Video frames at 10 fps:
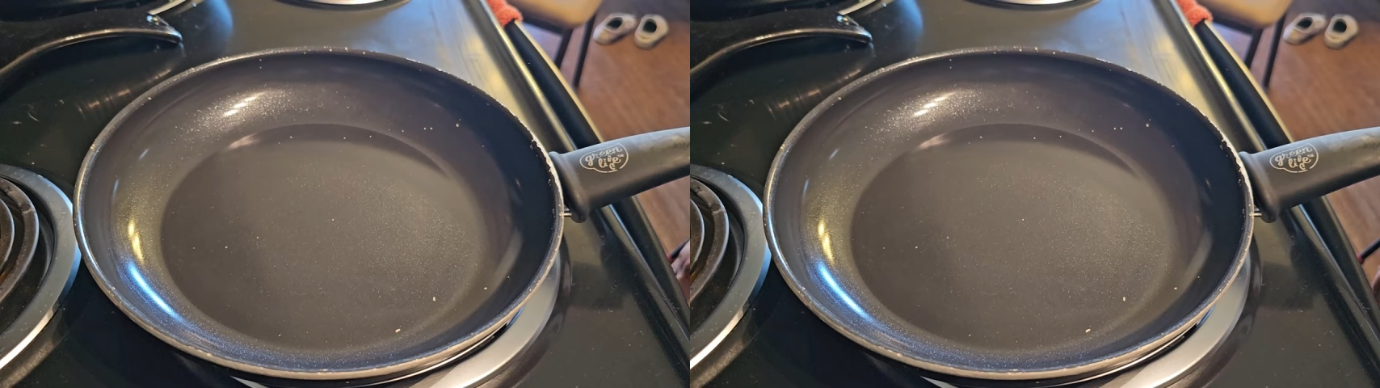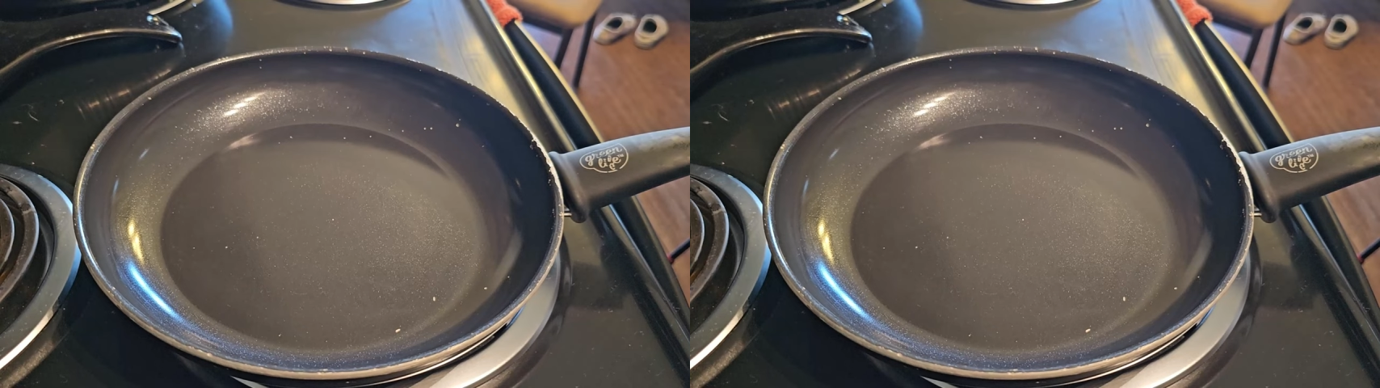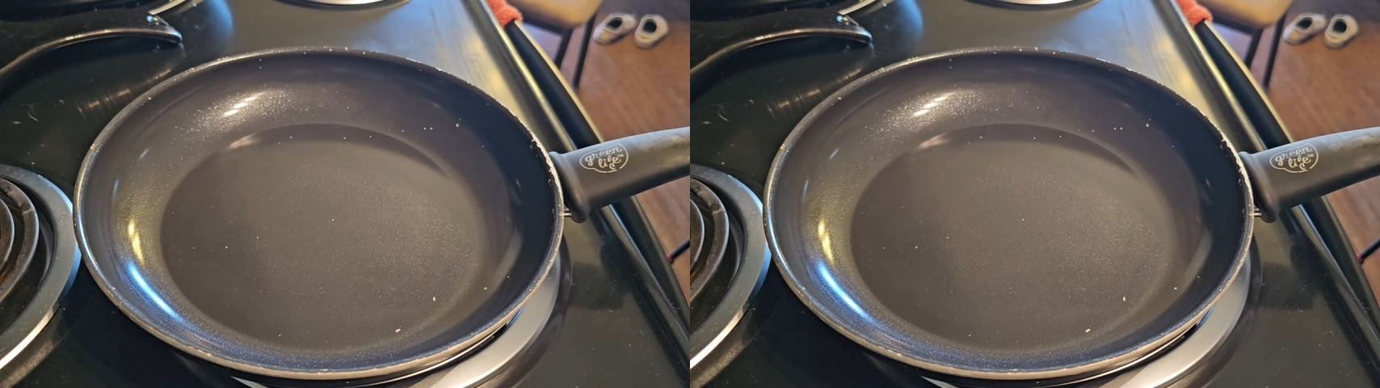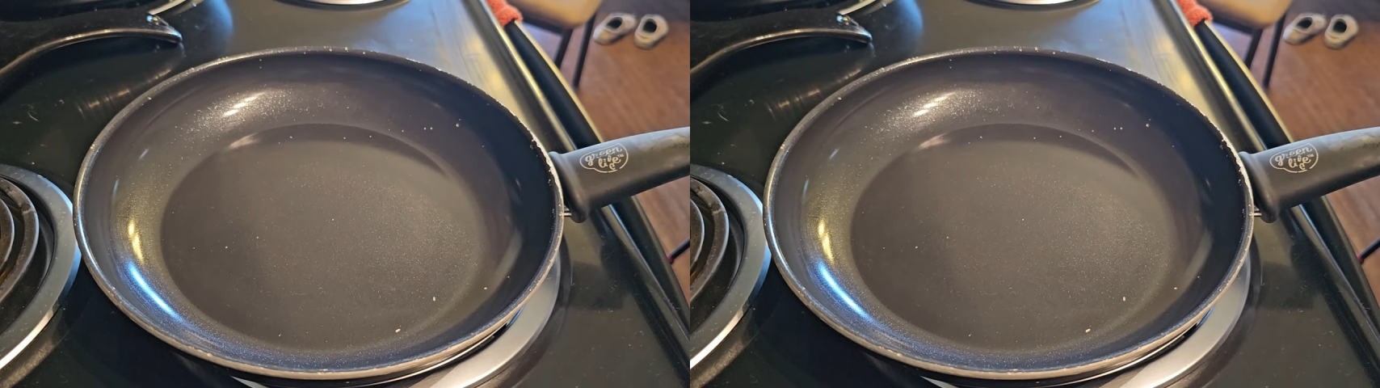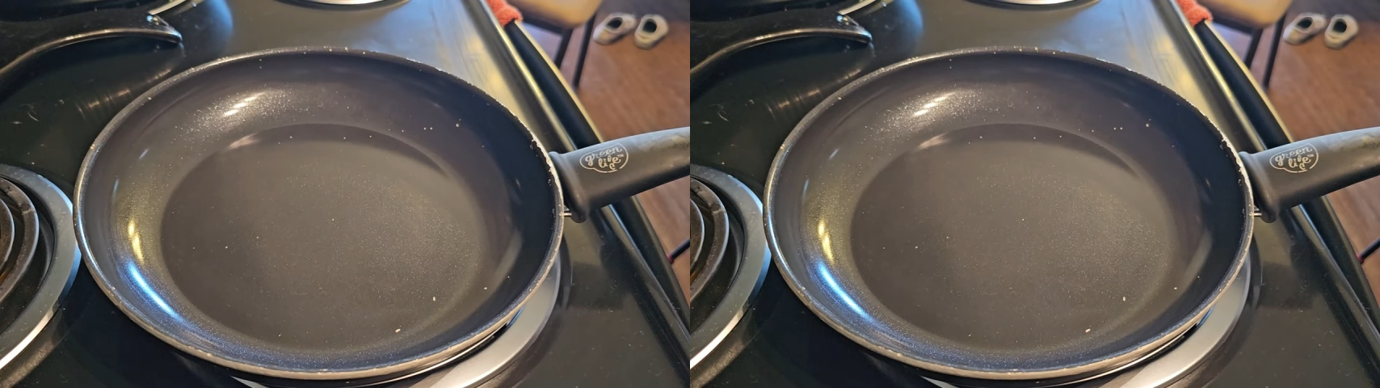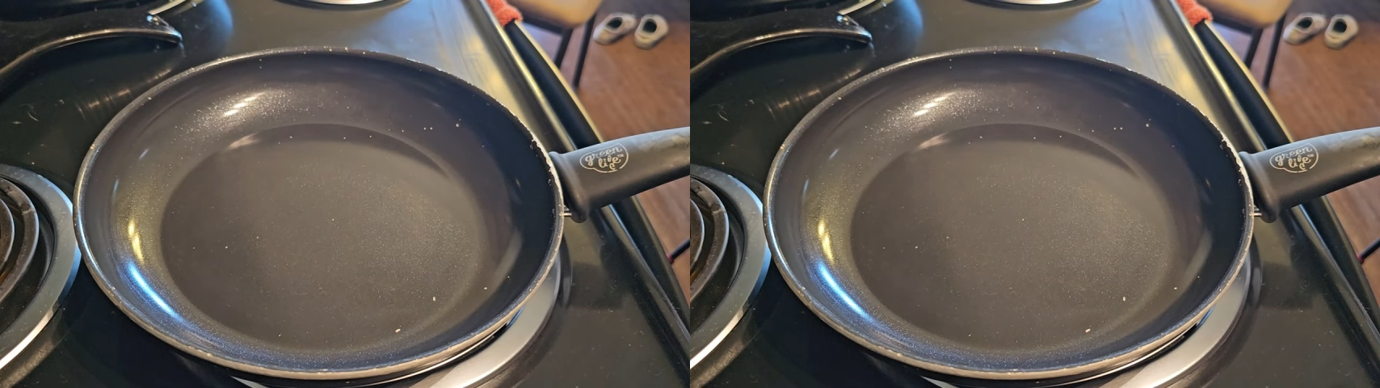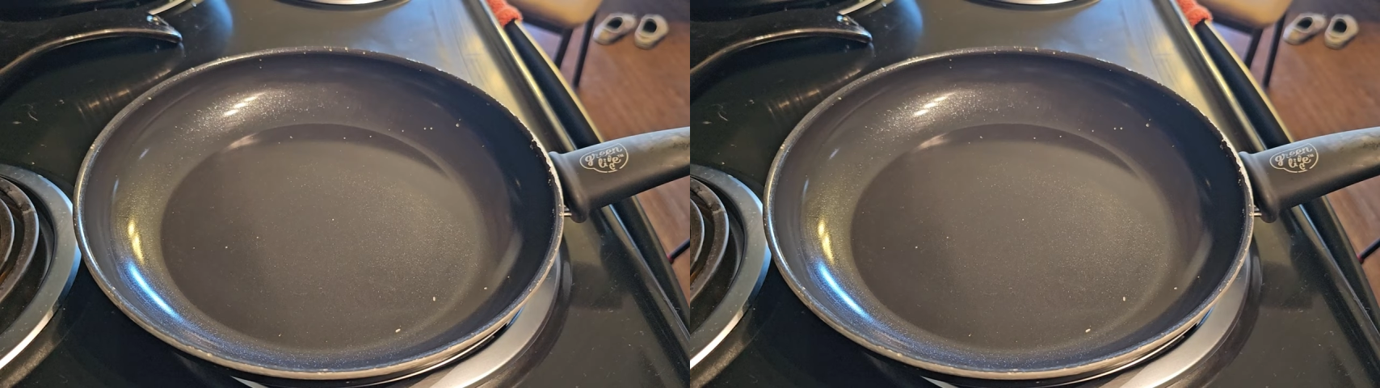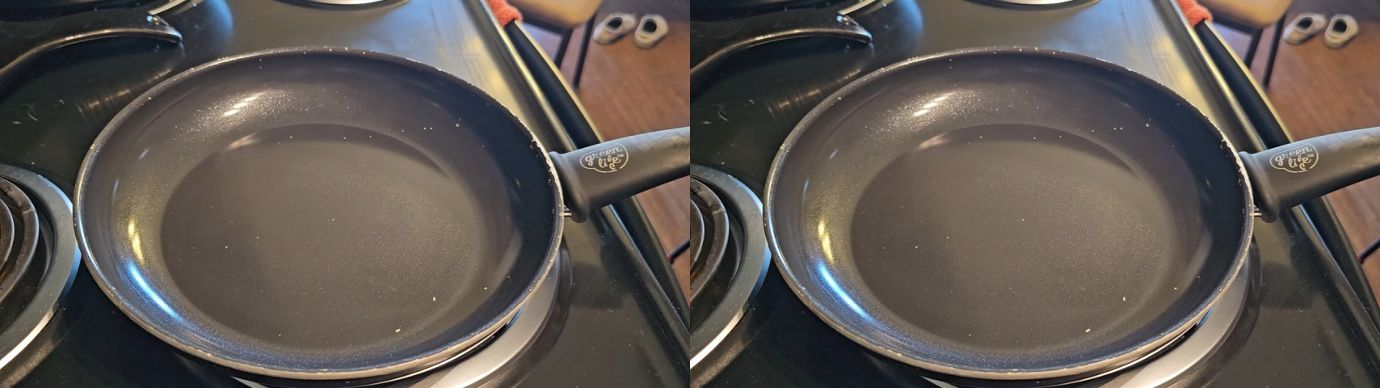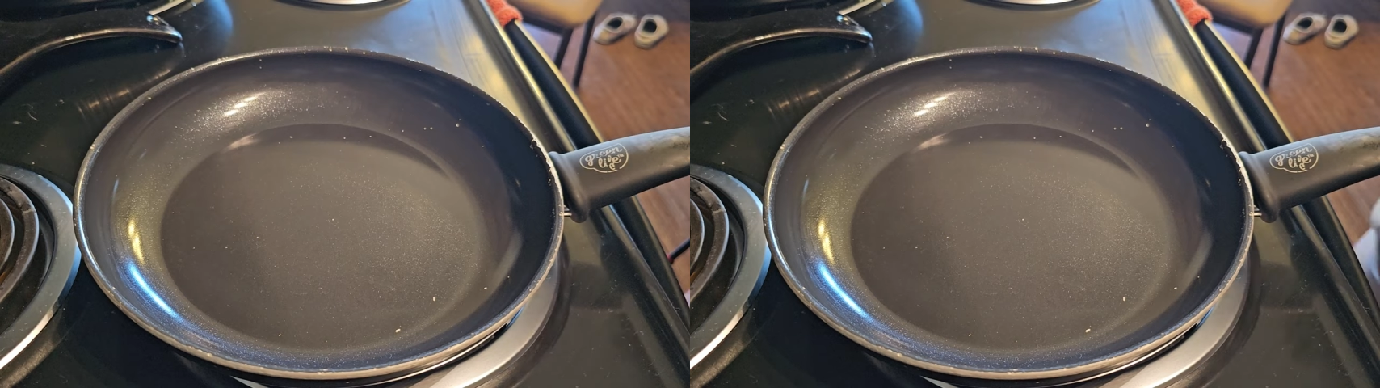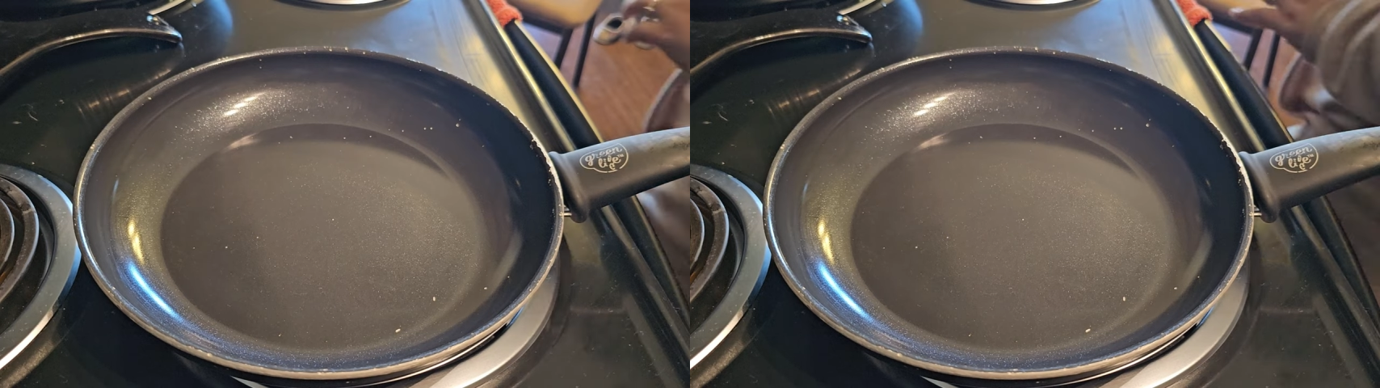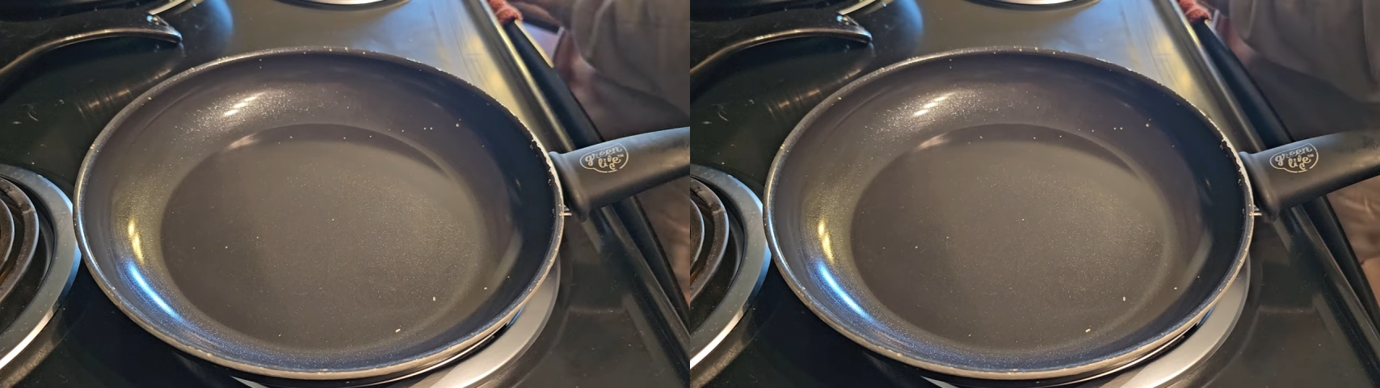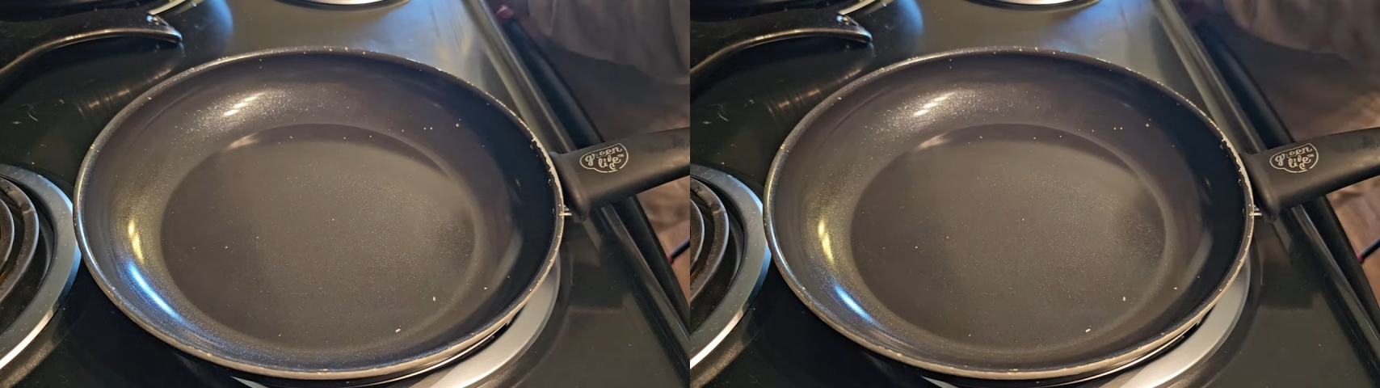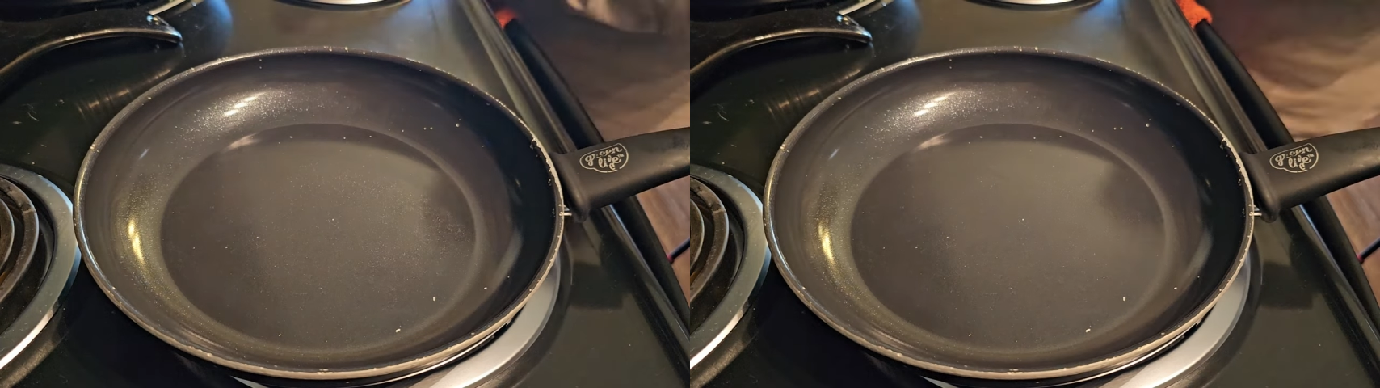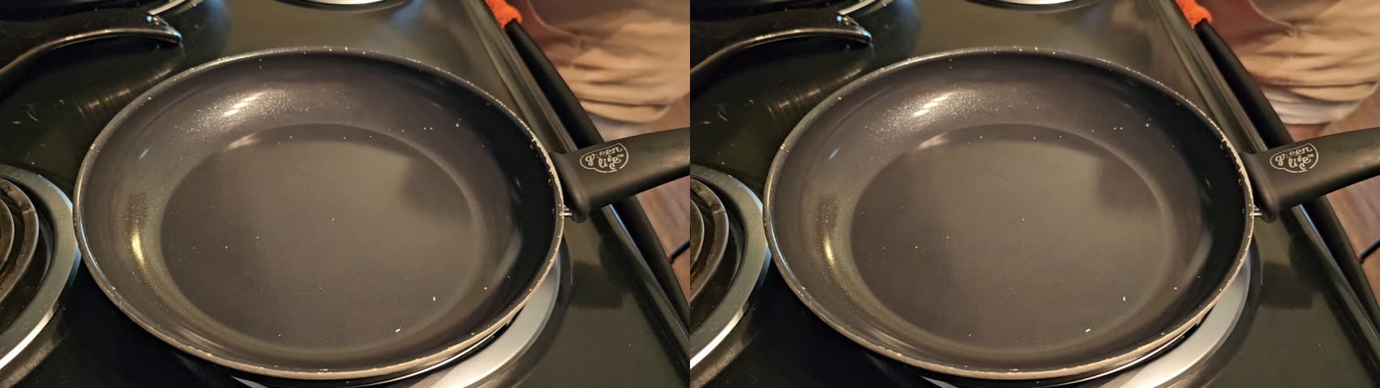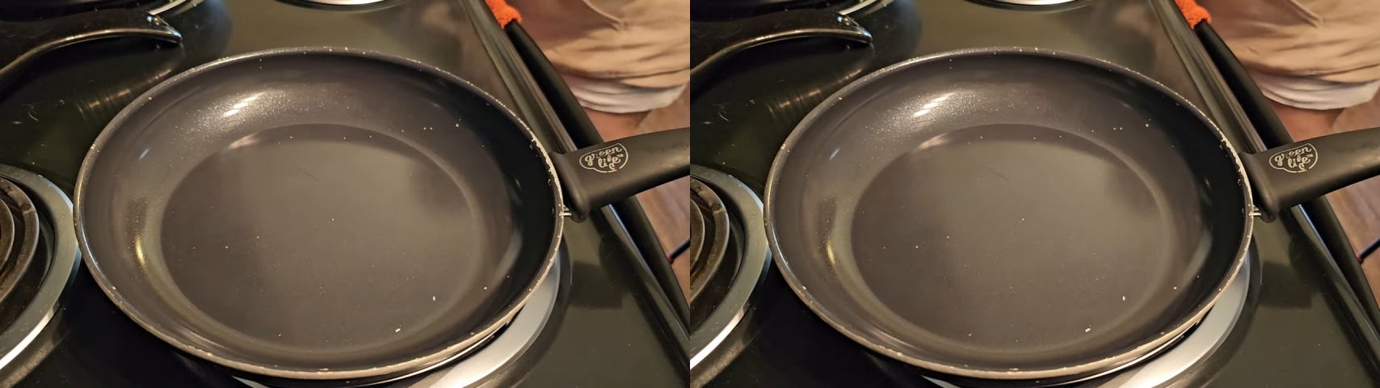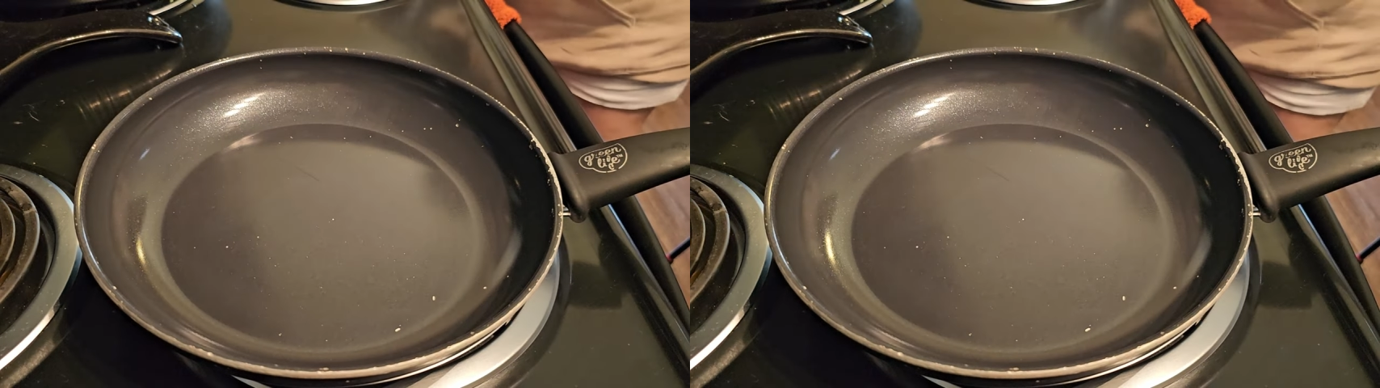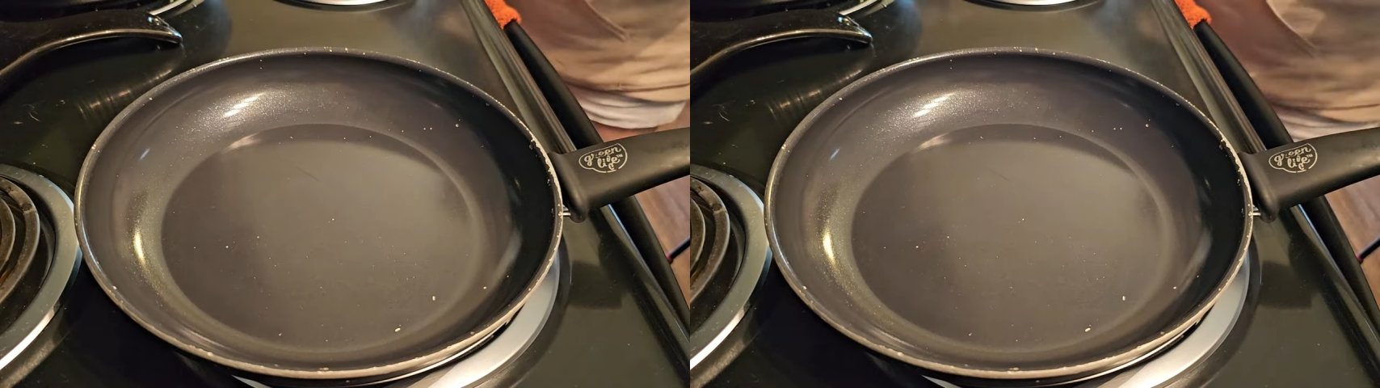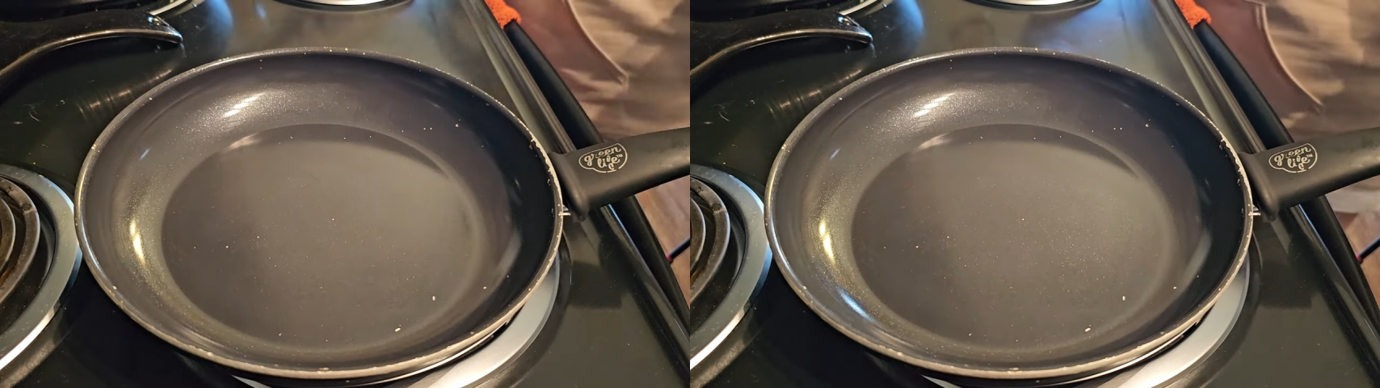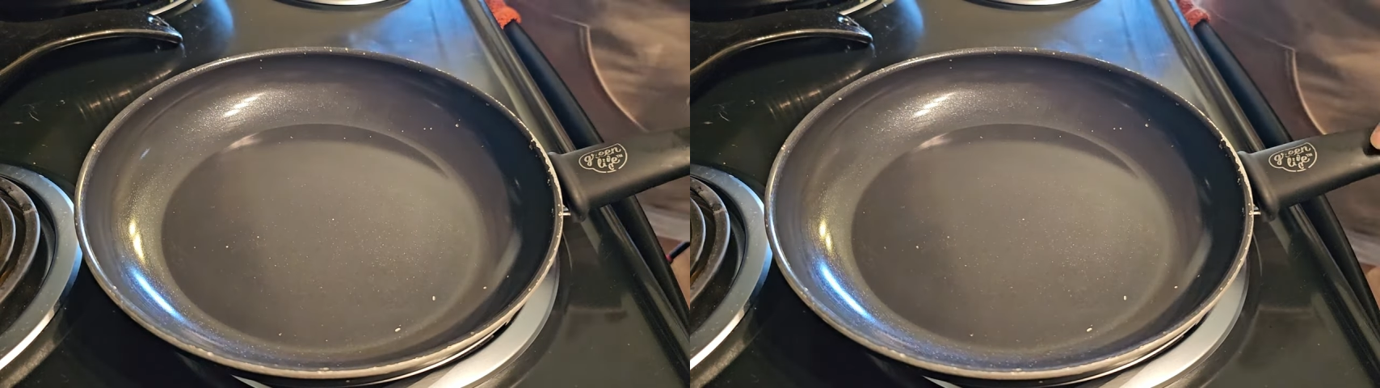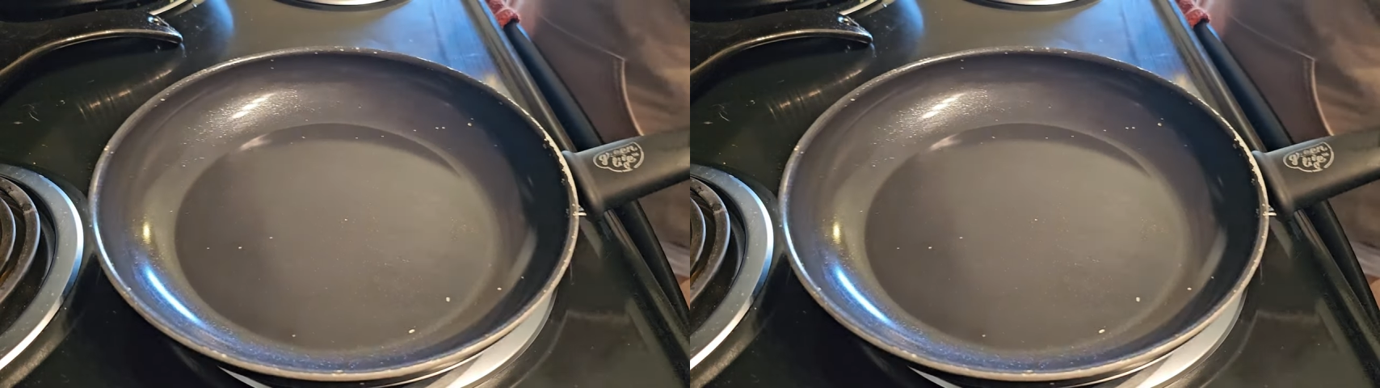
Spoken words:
No face is visible, so there are no lips to read.